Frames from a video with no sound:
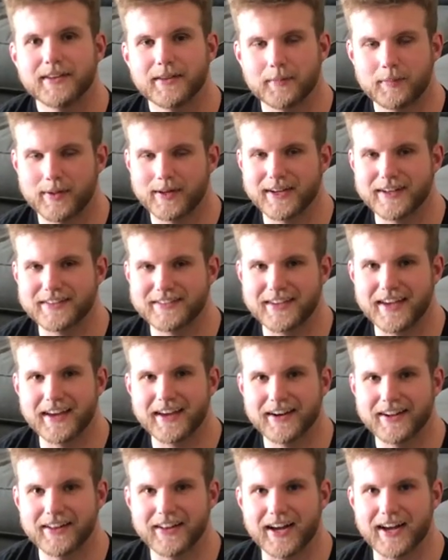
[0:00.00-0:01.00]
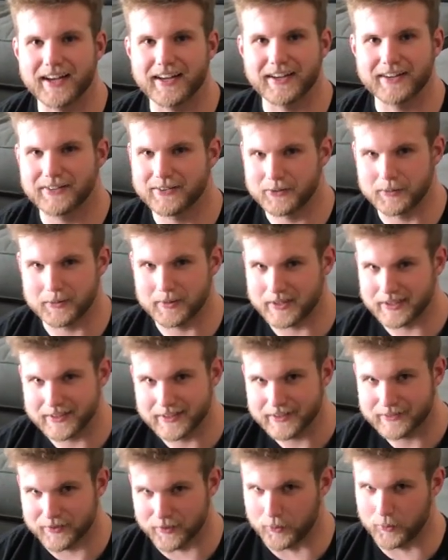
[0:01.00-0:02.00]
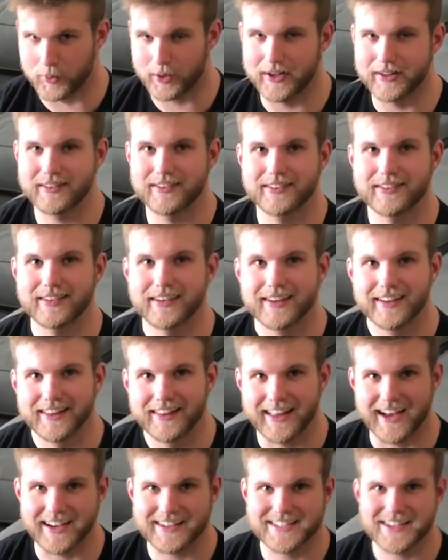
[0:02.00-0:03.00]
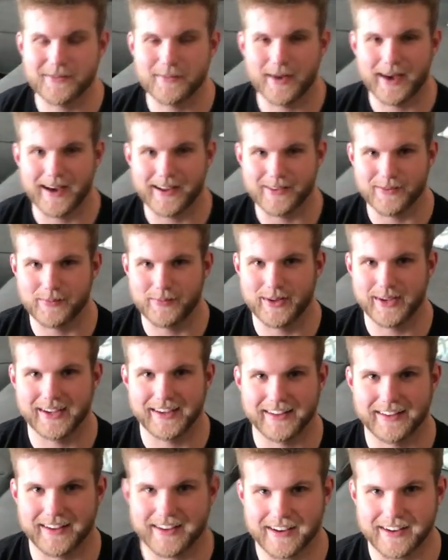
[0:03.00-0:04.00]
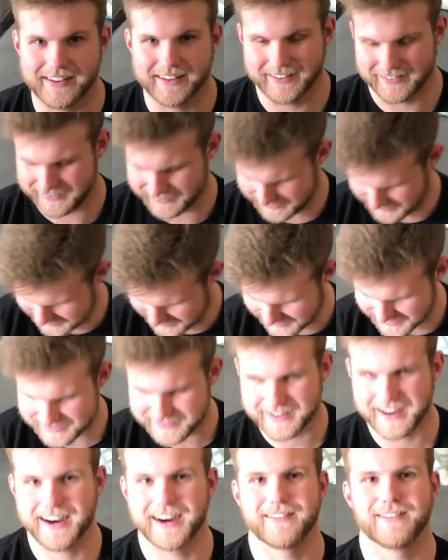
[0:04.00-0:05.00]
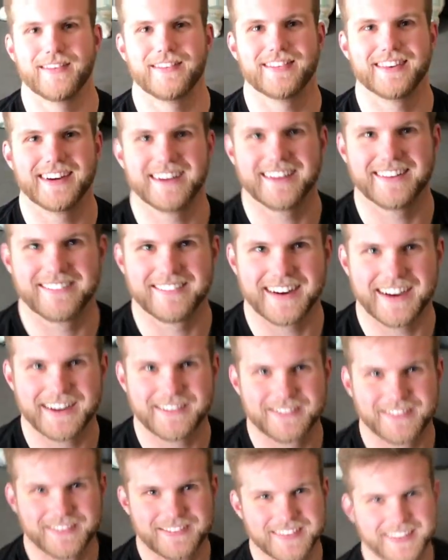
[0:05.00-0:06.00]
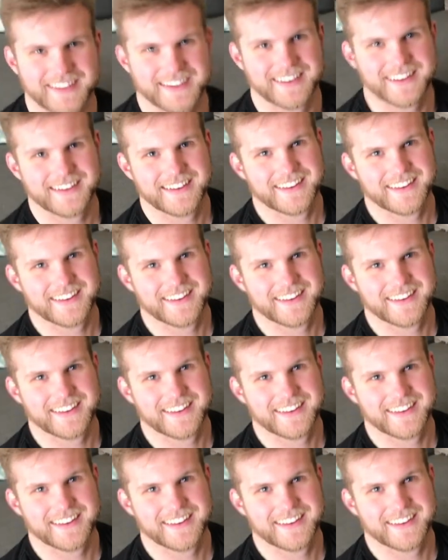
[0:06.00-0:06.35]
The pig has taken a liking to me, for once. Last time I had the pig, it got, it got scared, remember? And it ran from me.